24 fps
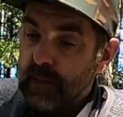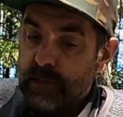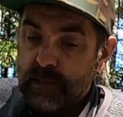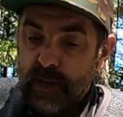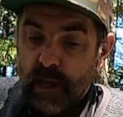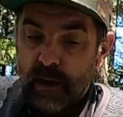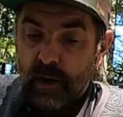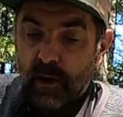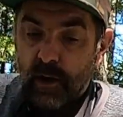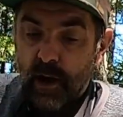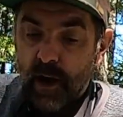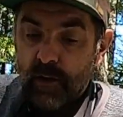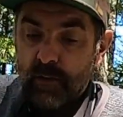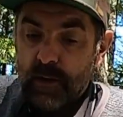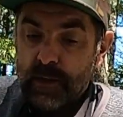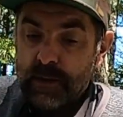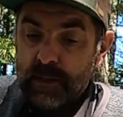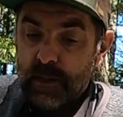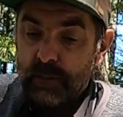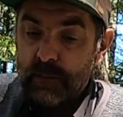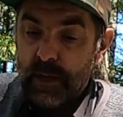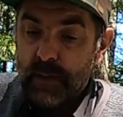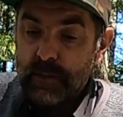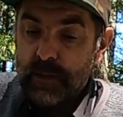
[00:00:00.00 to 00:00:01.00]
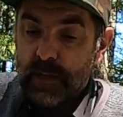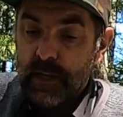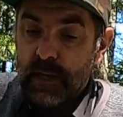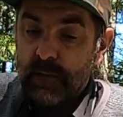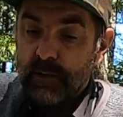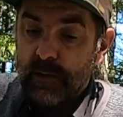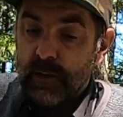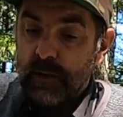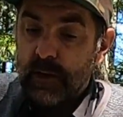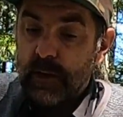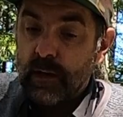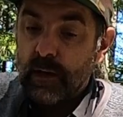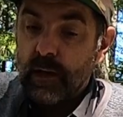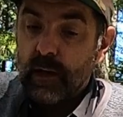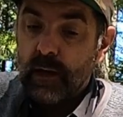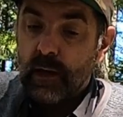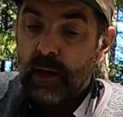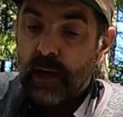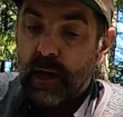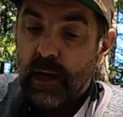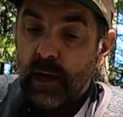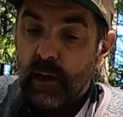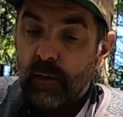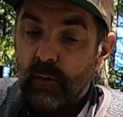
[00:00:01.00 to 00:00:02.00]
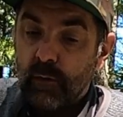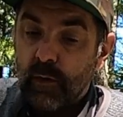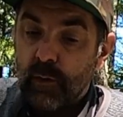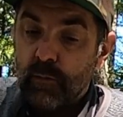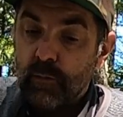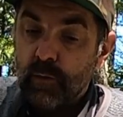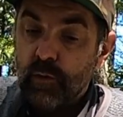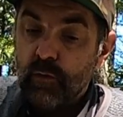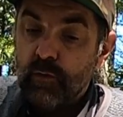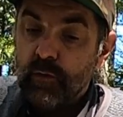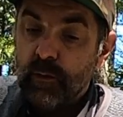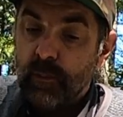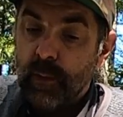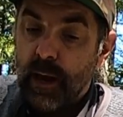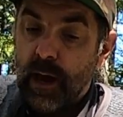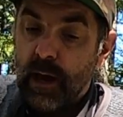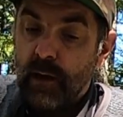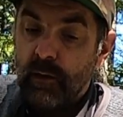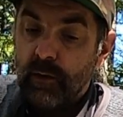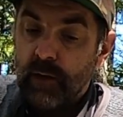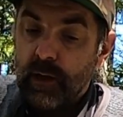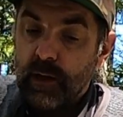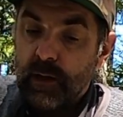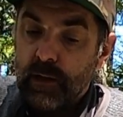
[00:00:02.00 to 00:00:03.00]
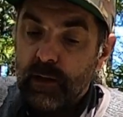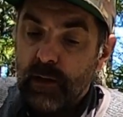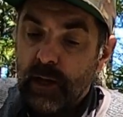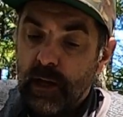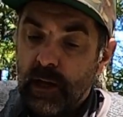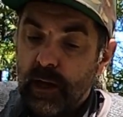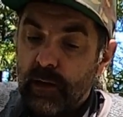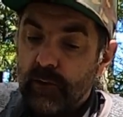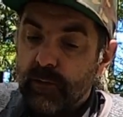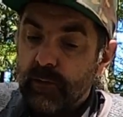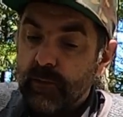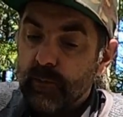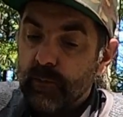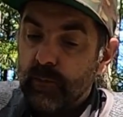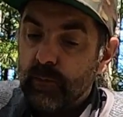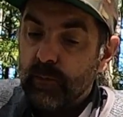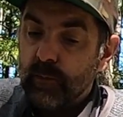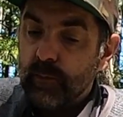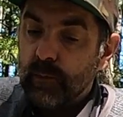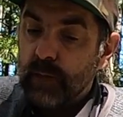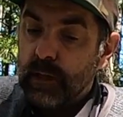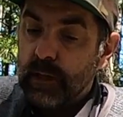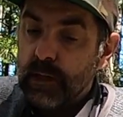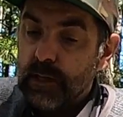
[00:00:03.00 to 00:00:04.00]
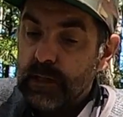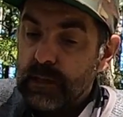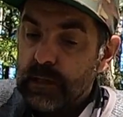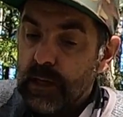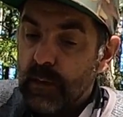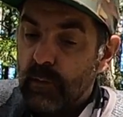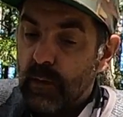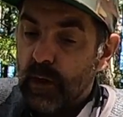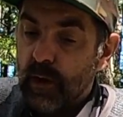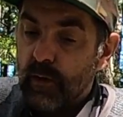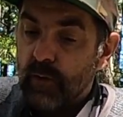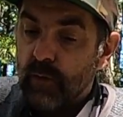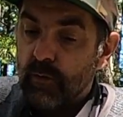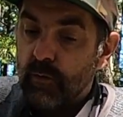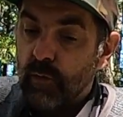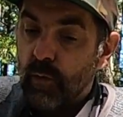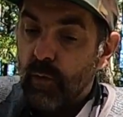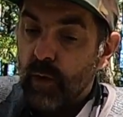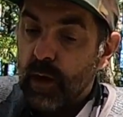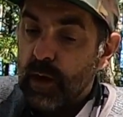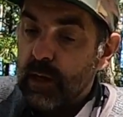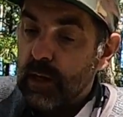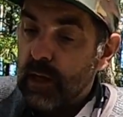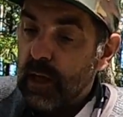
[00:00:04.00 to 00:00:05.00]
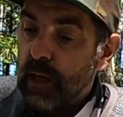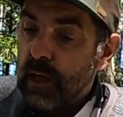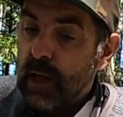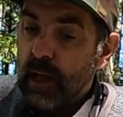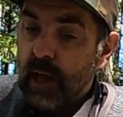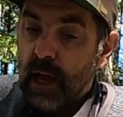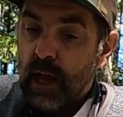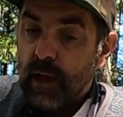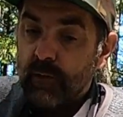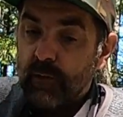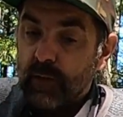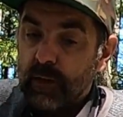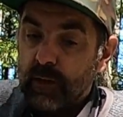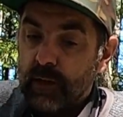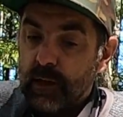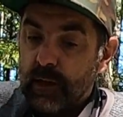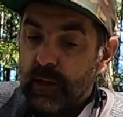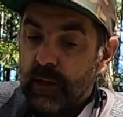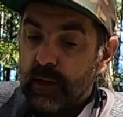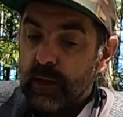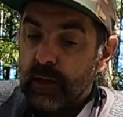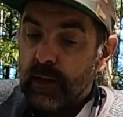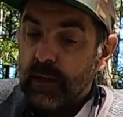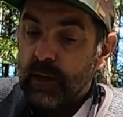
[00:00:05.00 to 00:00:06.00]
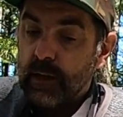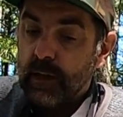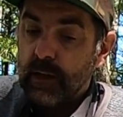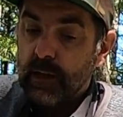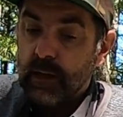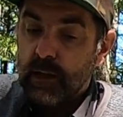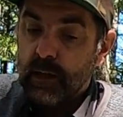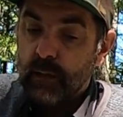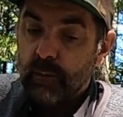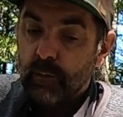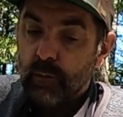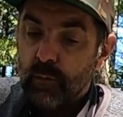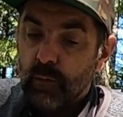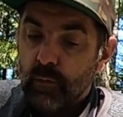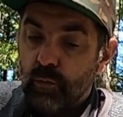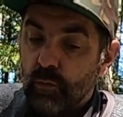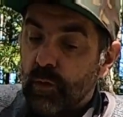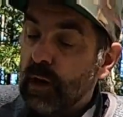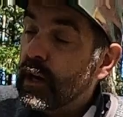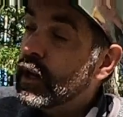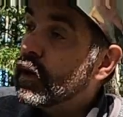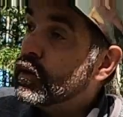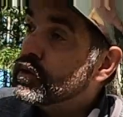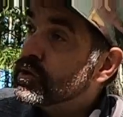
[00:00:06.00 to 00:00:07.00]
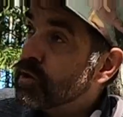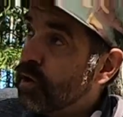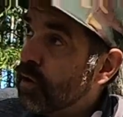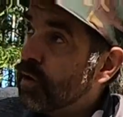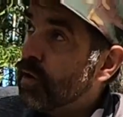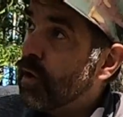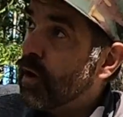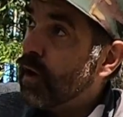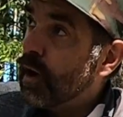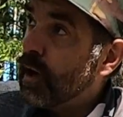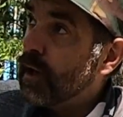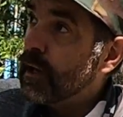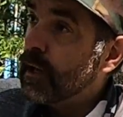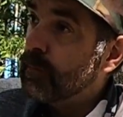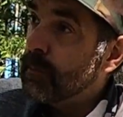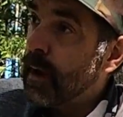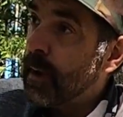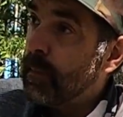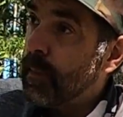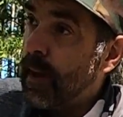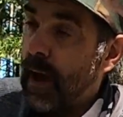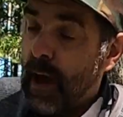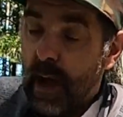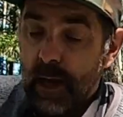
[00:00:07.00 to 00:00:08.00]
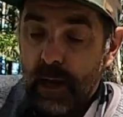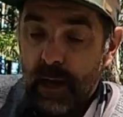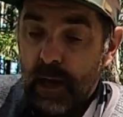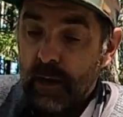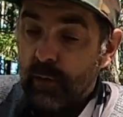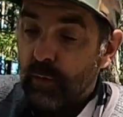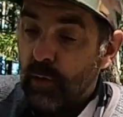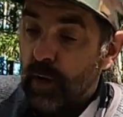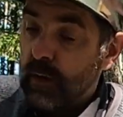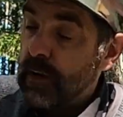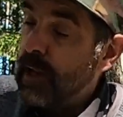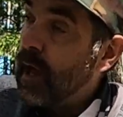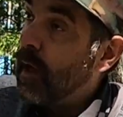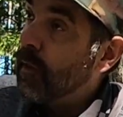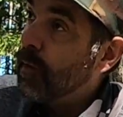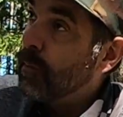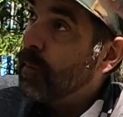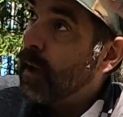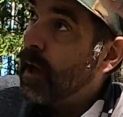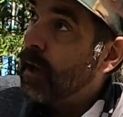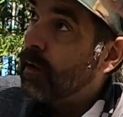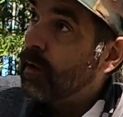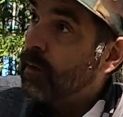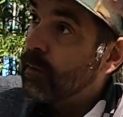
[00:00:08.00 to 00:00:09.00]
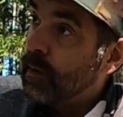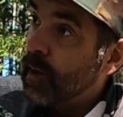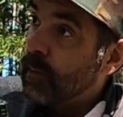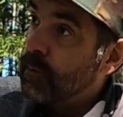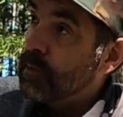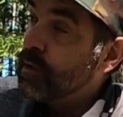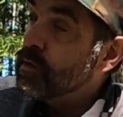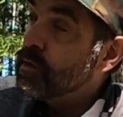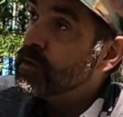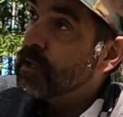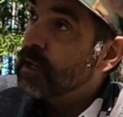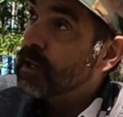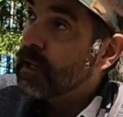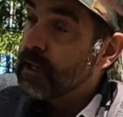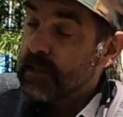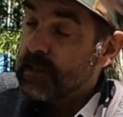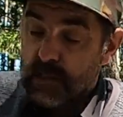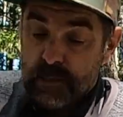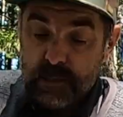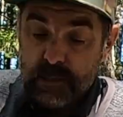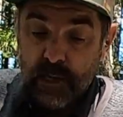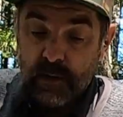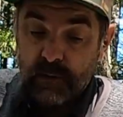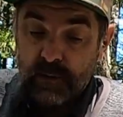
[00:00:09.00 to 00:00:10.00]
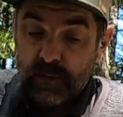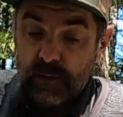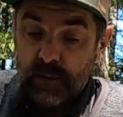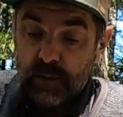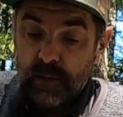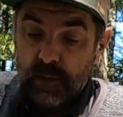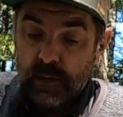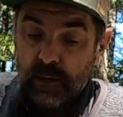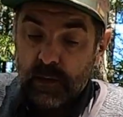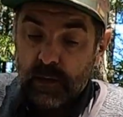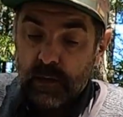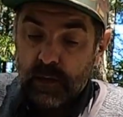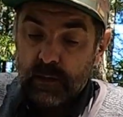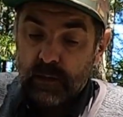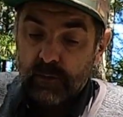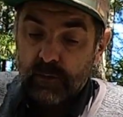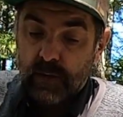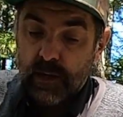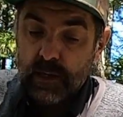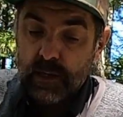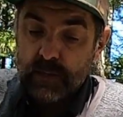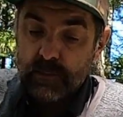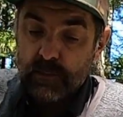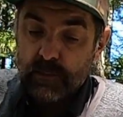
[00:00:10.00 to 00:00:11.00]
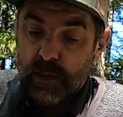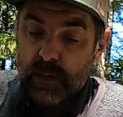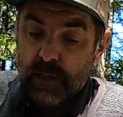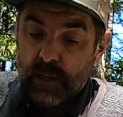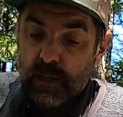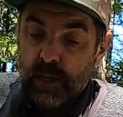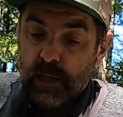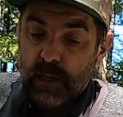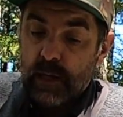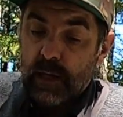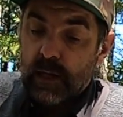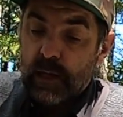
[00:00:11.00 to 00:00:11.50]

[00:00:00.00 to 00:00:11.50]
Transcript: antenna off, and sometimes I even remove the battery because I want to avoid having the radio turn on in my pack and run down the battery when I'm using it as a safety device. But